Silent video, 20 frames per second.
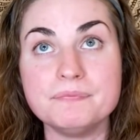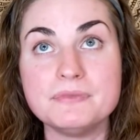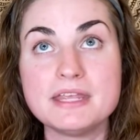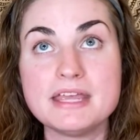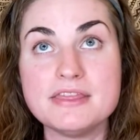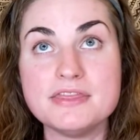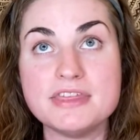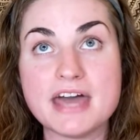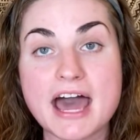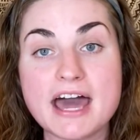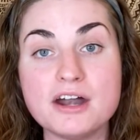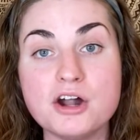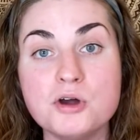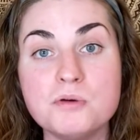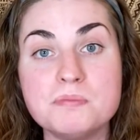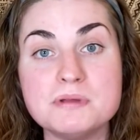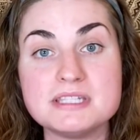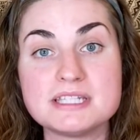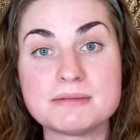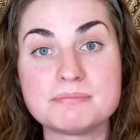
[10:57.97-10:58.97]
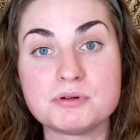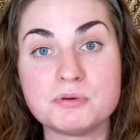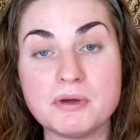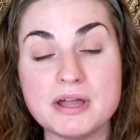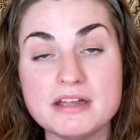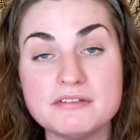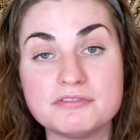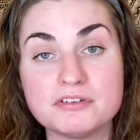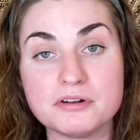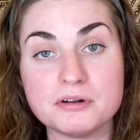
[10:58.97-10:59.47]
that opens up a
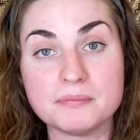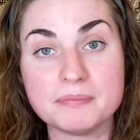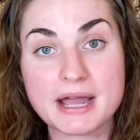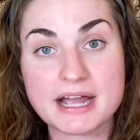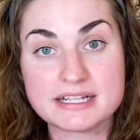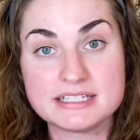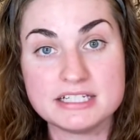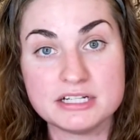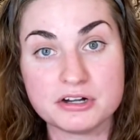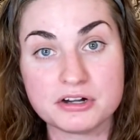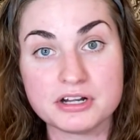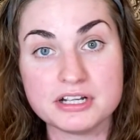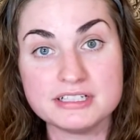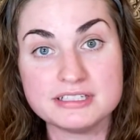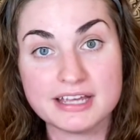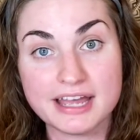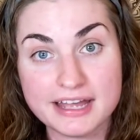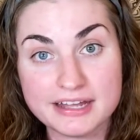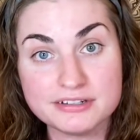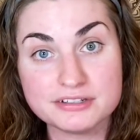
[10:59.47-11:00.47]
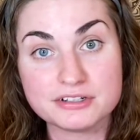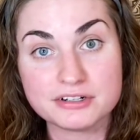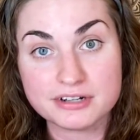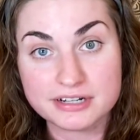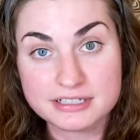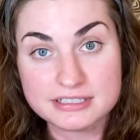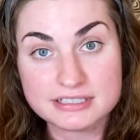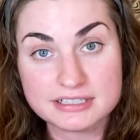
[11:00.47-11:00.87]
way for bacteria to enter into